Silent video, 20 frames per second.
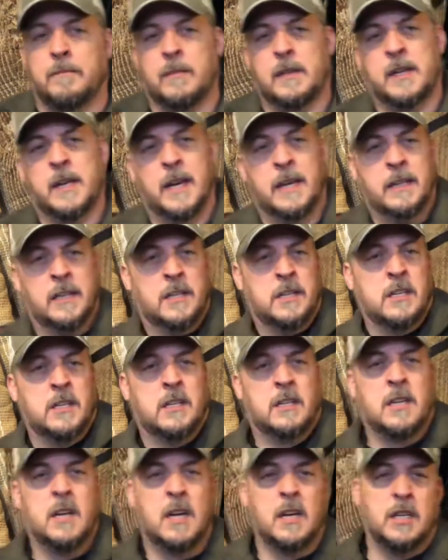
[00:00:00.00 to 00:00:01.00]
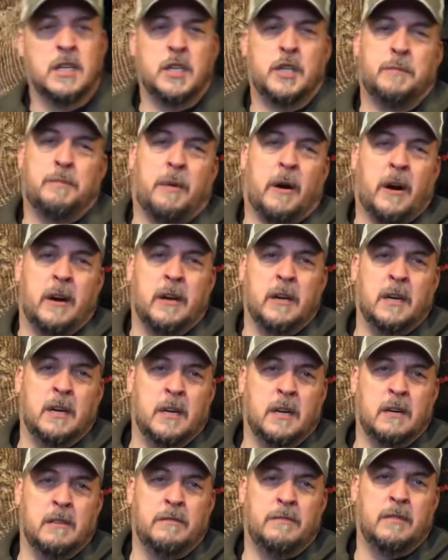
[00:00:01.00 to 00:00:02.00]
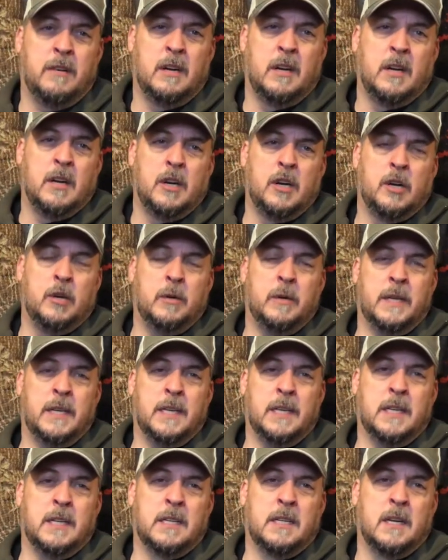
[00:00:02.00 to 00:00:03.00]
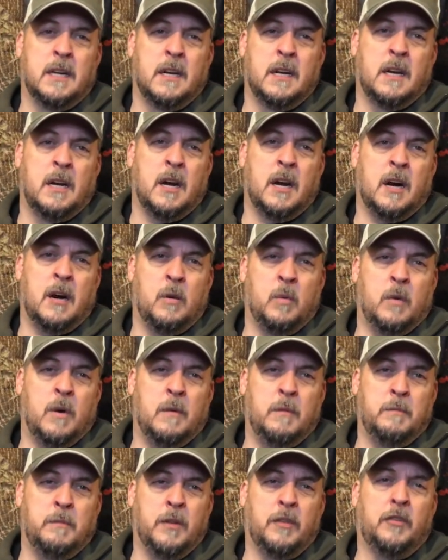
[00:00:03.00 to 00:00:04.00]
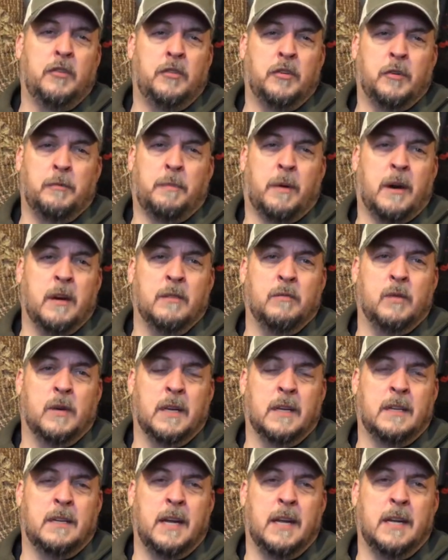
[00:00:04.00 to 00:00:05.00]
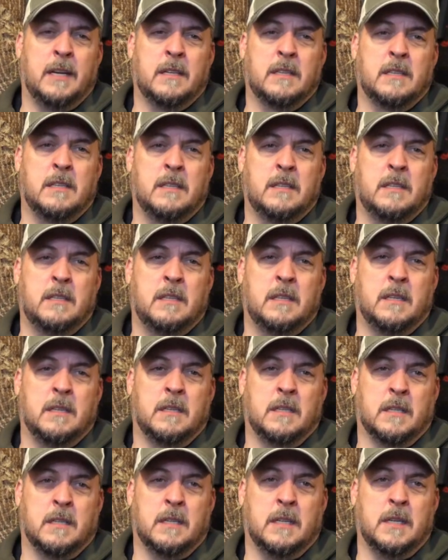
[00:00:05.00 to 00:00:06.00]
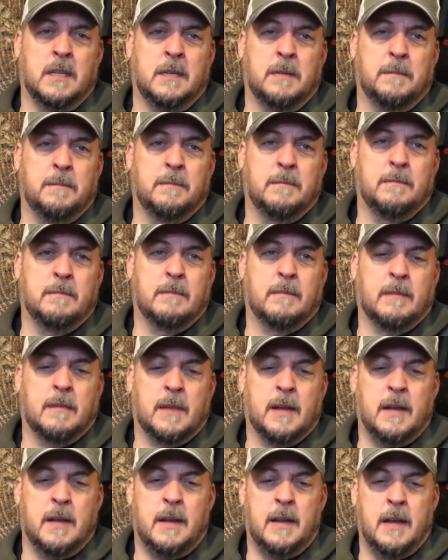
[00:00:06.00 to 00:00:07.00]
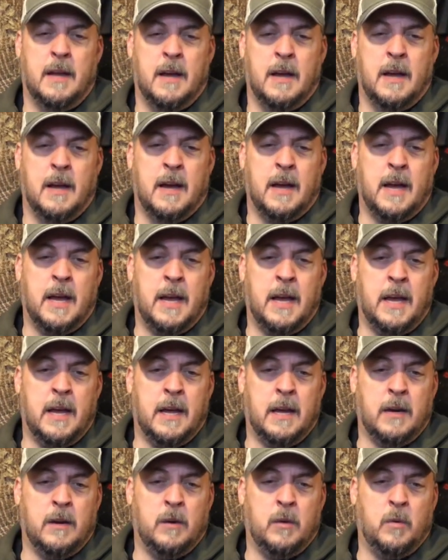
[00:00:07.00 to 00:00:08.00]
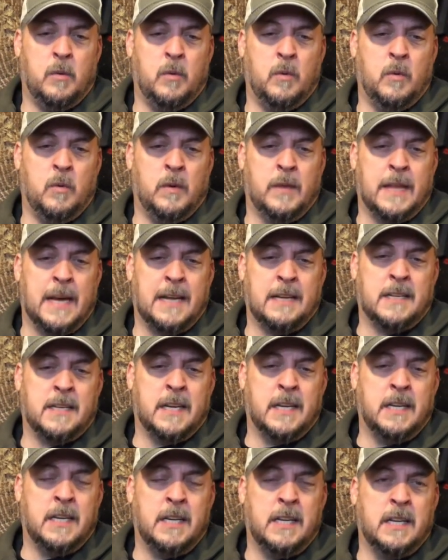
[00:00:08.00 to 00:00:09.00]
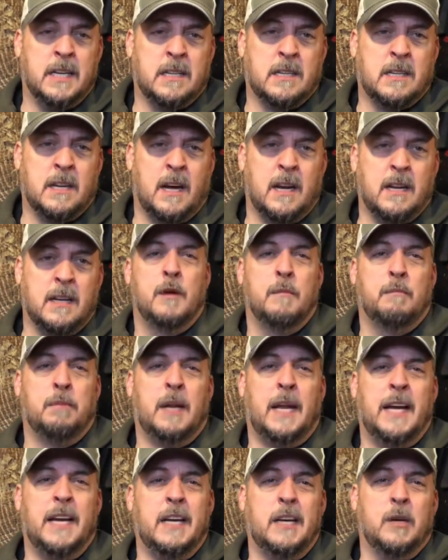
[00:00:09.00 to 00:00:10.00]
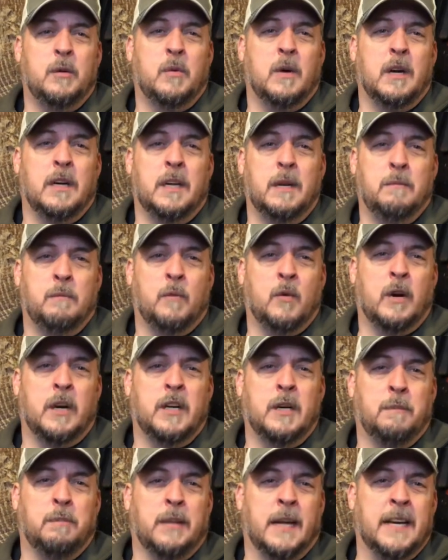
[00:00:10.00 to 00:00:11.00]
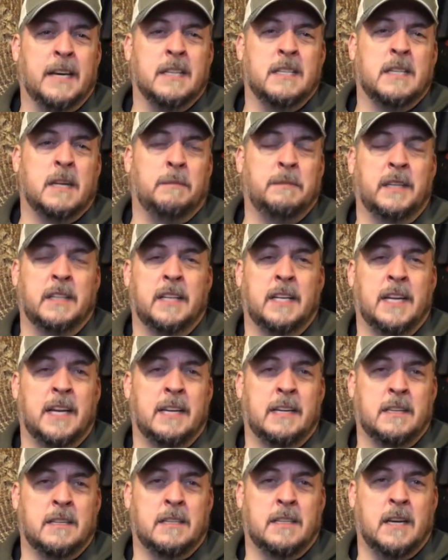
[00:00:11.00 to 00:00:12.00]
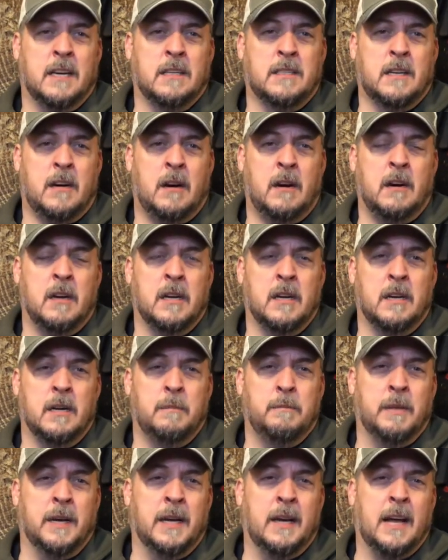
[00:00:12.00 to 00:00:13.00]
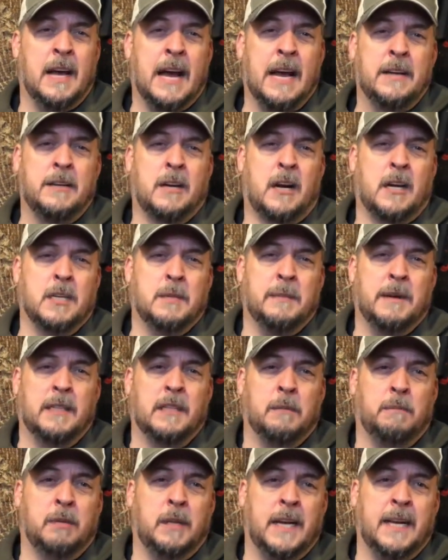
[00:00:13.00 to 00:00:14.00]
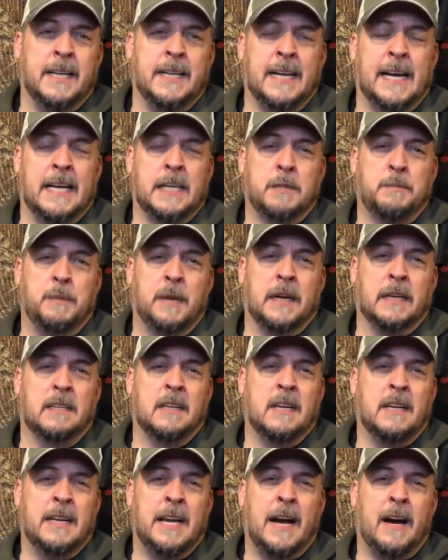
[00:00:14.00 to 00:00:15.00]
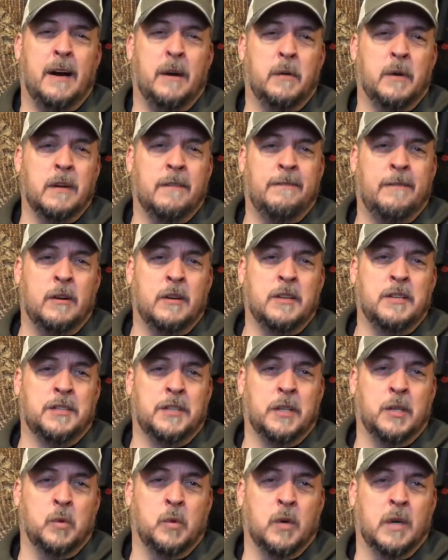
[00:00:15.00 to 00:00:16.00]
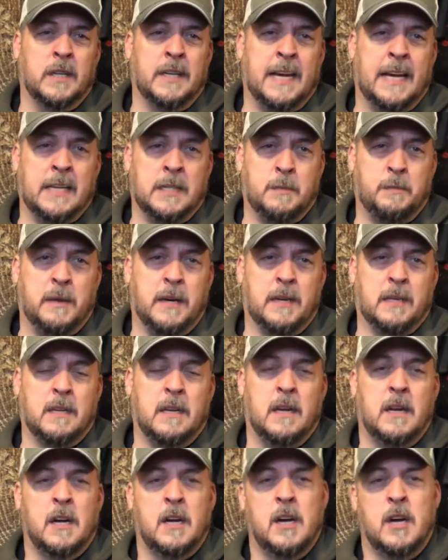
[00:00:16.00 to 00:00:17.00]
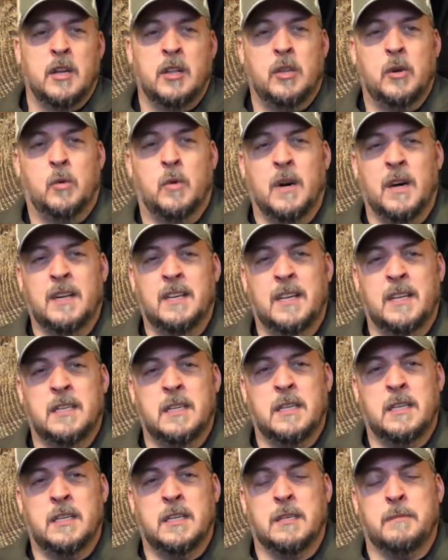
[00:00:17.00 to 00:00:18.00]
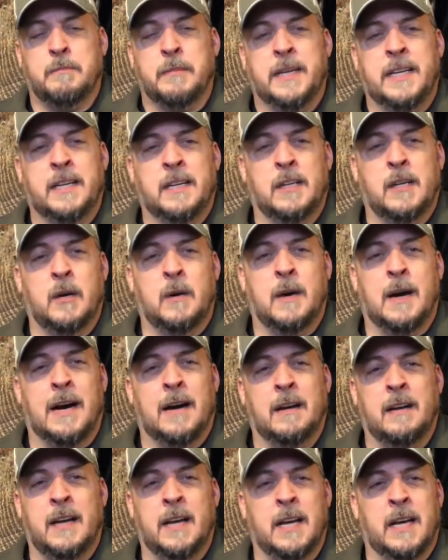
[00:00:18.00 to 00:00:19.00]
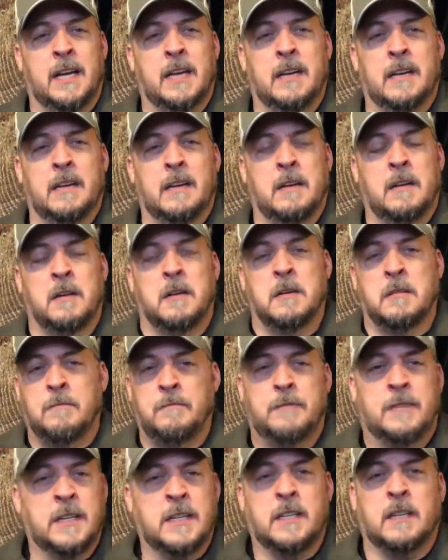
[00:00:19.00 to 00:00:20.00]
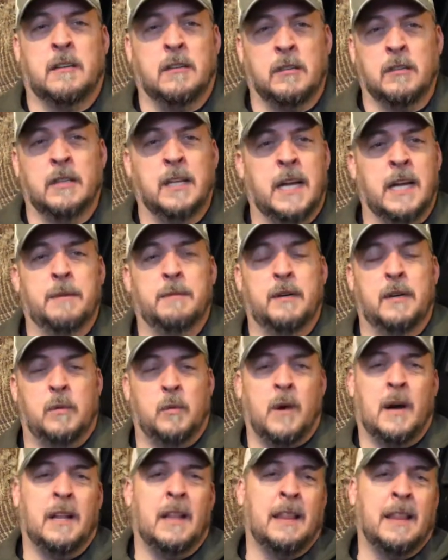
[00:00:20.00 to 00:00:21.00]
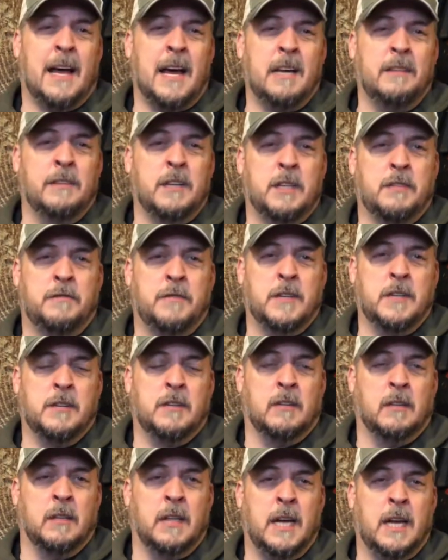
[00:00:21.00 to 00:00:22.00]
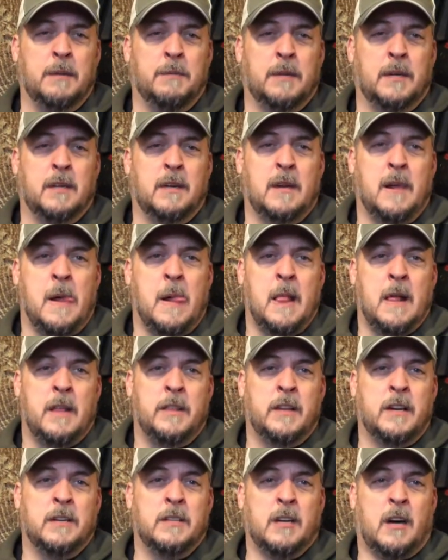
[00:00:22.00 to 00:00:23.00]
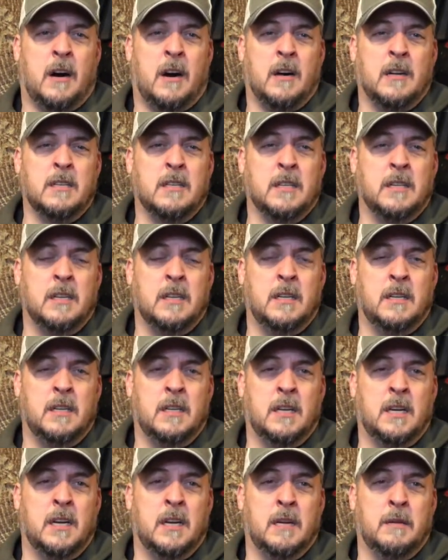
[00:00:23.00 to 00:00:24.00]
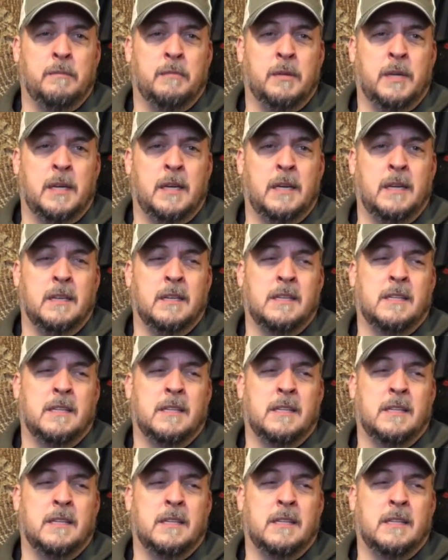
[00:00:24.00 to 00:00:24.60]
Okay, this is just part of who it is, or this is just part of what it takes to succeed. And with that said, you need to study. Plan your work and work your plan is something that I discussed earlier, but I talked about the planning aspect. Now I want to focus on the work aspect. The work doesn't just mean go out and physical labor. While a lot of it's physical labor, there's also going to be